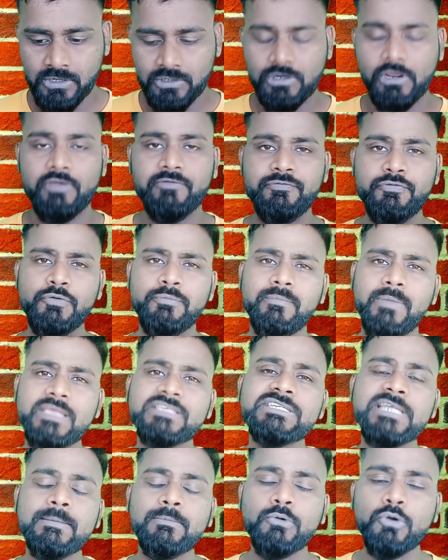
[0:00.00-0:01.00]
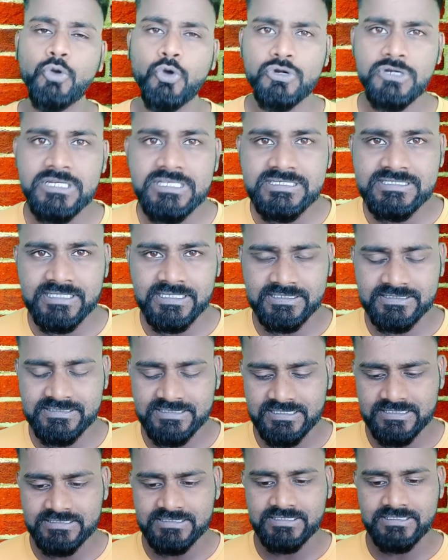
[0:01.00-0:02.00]
Now, if you must have noticed
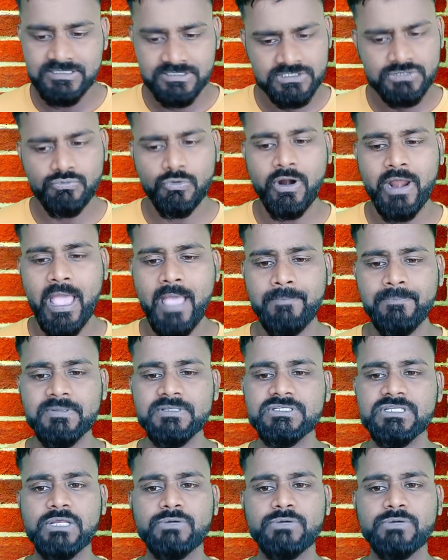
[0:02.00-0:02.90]
this is what happens,